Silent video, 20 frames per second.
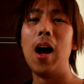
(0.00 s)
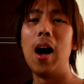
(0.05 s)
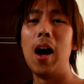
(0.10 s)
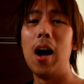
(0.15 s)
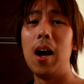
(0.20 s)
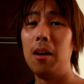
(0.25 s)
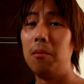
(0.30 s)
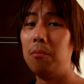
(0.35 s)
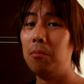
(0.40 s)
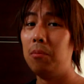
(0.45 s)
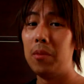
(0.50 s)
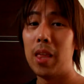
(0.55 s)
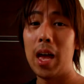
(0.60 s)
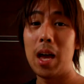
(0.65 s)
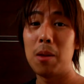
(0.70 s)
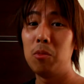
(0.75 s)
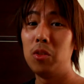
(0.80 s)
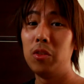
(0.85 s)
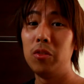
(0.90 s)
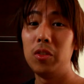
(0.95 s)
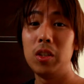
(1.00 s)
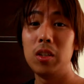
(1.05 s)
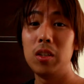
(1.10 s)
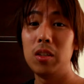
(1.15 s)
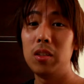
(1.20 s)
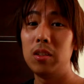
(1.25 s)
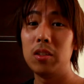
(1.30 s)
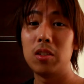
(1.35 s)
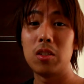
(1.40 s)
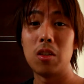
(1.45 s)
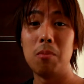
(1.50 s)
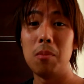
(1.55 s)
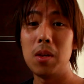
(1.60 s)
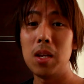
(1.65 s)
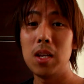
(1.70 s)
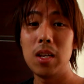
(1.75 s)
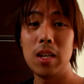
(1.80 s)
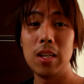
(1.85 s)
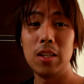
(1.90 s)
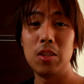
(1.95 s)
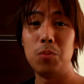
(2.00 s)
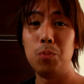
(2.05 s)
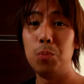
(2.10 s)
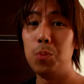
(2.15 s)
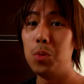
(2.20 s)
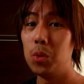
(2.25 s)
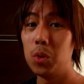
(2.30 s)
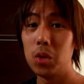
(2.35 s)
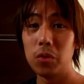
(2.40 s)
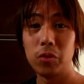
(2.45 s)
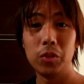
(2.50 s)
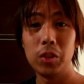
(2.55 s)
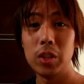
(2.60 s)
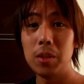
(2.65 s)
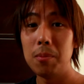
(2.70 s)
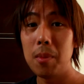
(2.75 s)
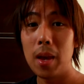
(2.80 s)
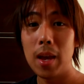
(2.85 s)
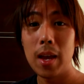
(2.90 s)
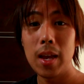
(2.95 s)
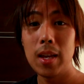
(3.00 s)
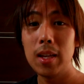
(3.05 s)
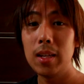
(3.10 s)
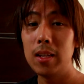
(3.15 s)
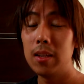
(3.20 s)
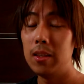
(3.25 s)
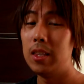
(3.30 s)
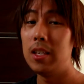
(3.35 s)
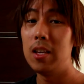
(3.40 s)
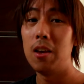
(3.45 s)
That movie, to me, is beautifully made.